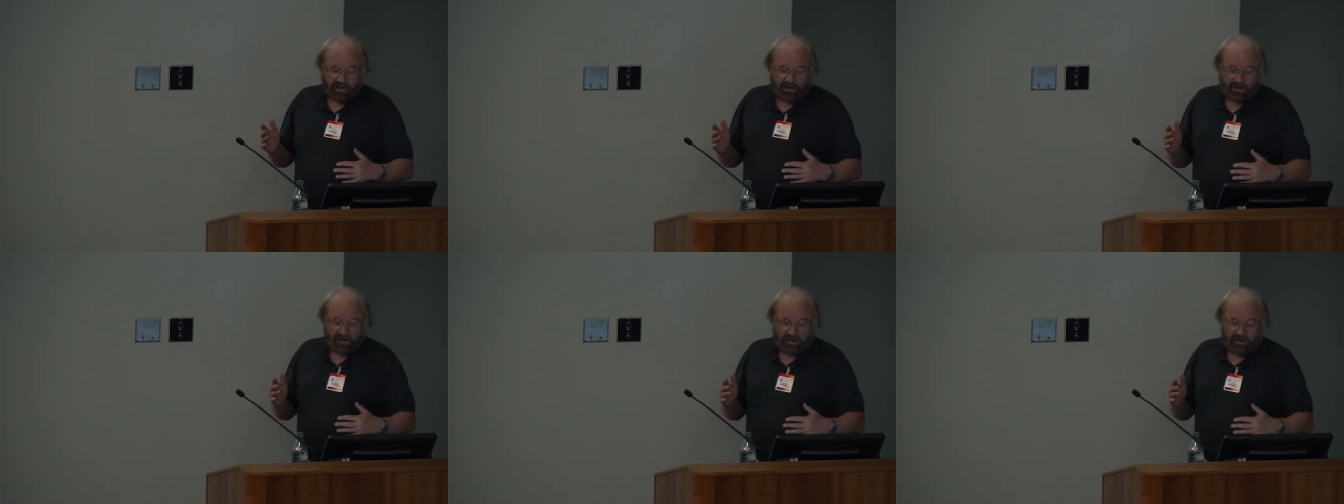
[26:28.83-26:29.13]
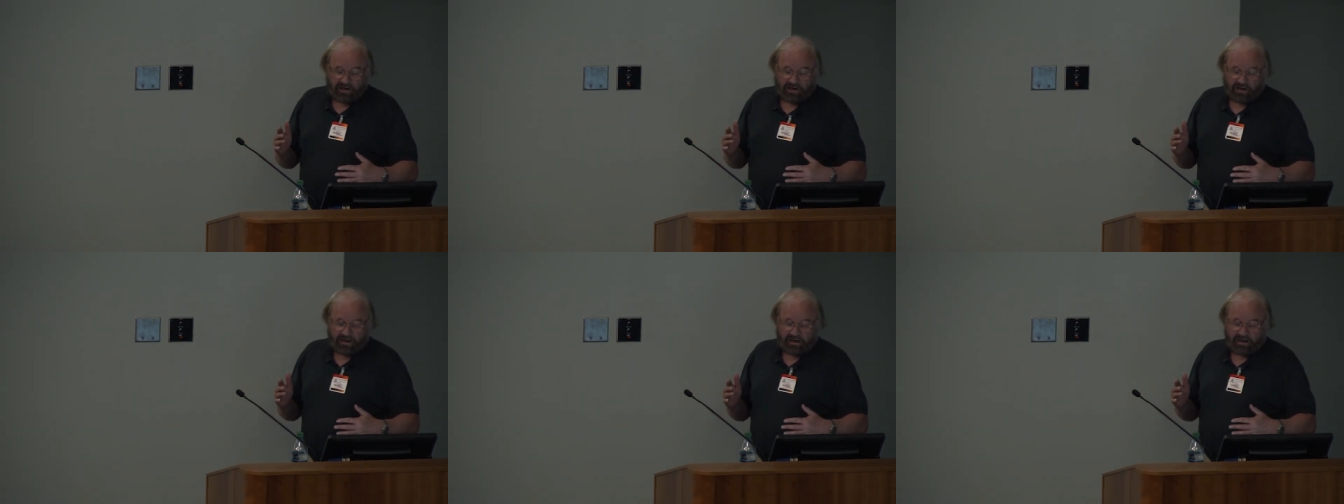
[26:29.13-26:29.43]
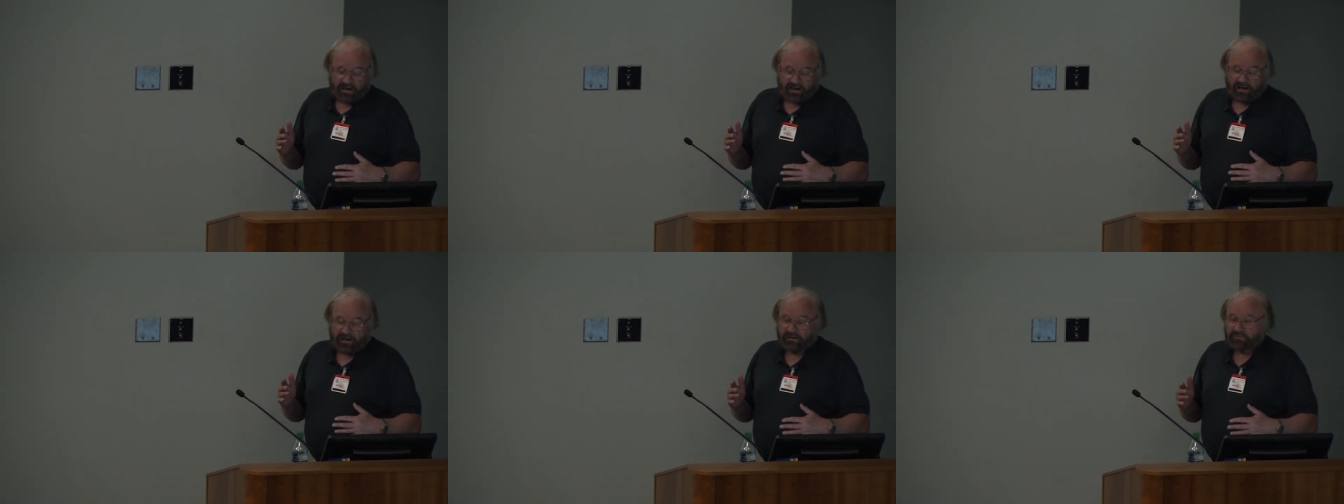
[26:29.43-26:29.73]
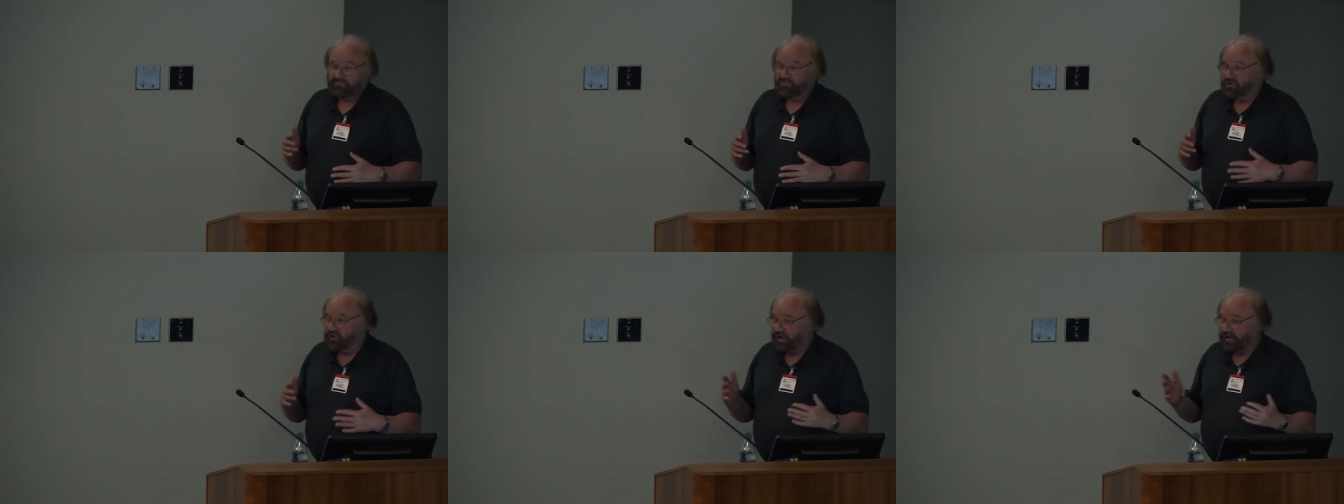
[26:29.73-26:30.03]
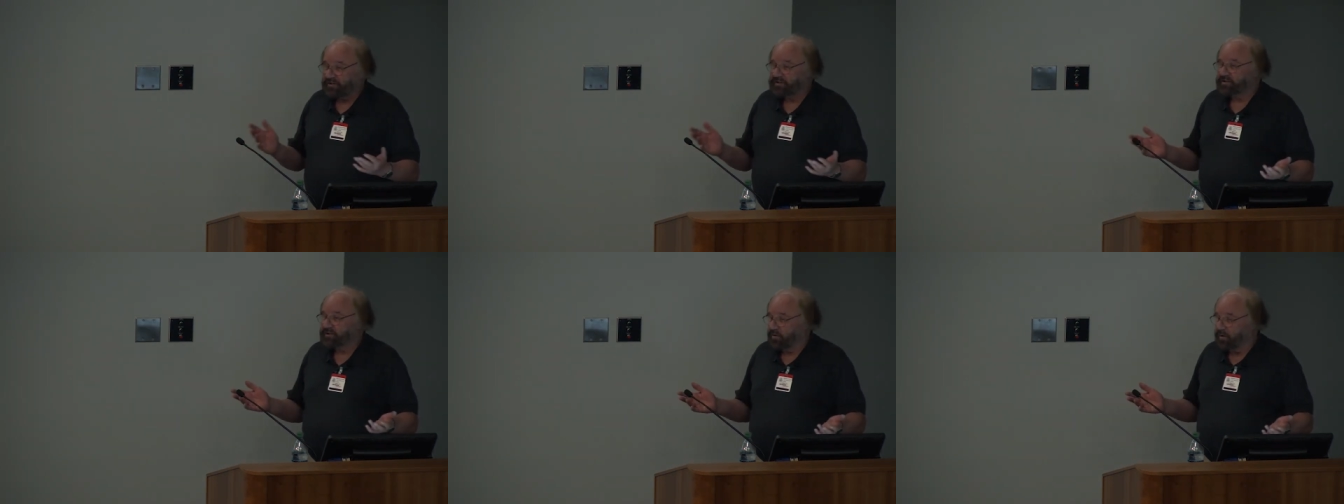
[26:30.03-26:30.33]
uh,
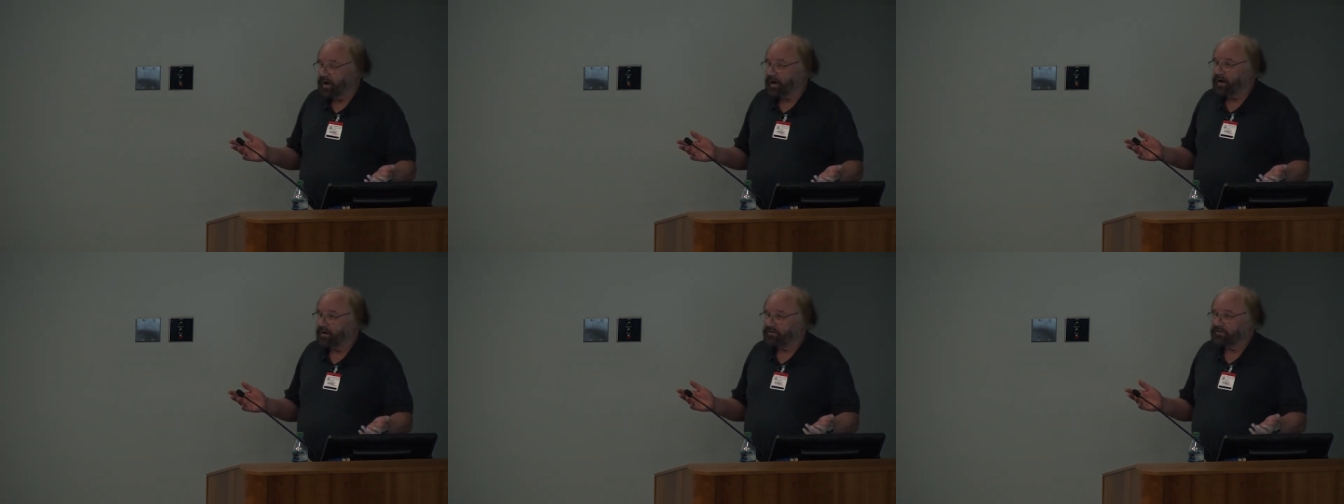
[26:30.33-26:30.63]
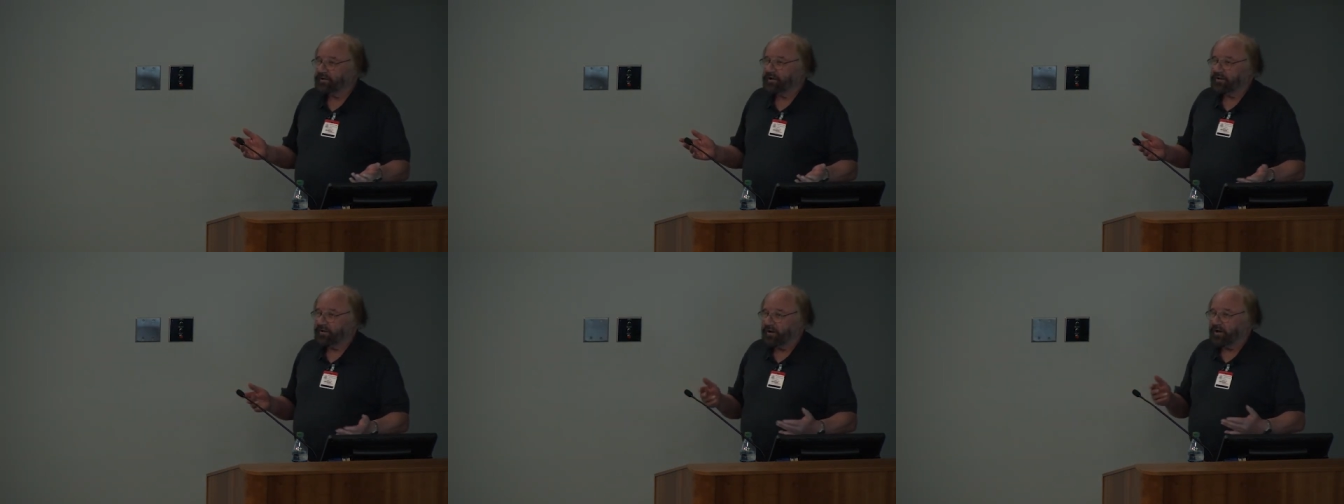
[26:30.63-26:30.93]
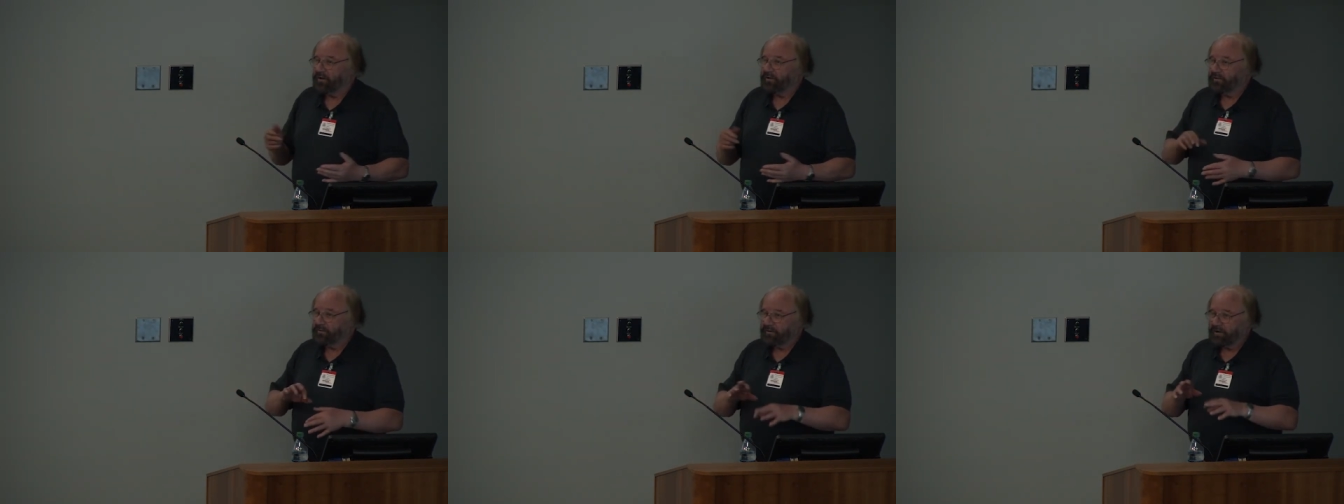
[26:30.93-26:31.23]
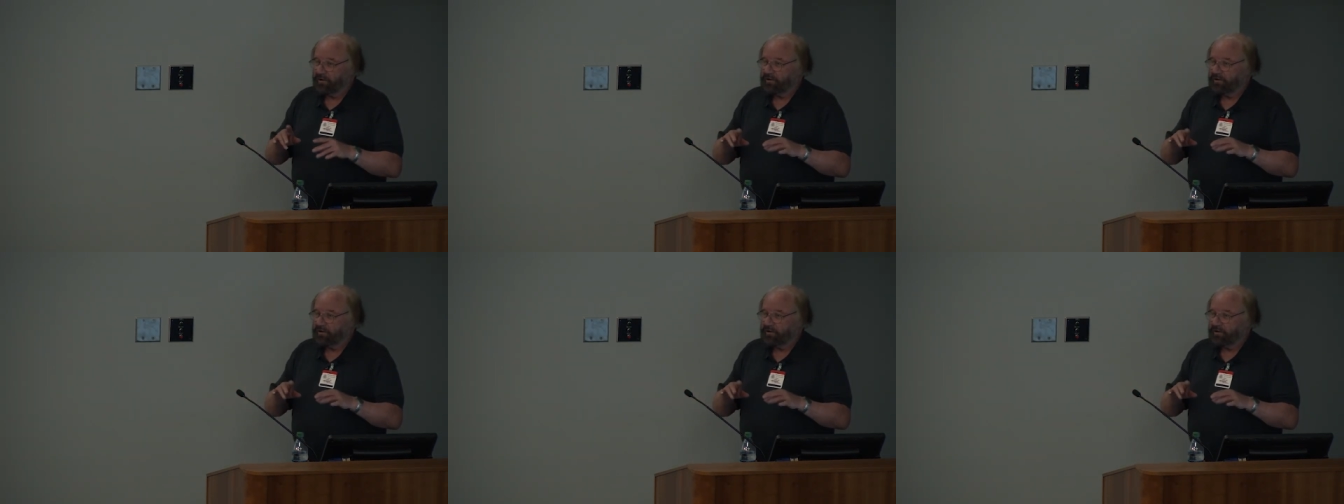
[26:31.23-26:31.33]
checks you out on,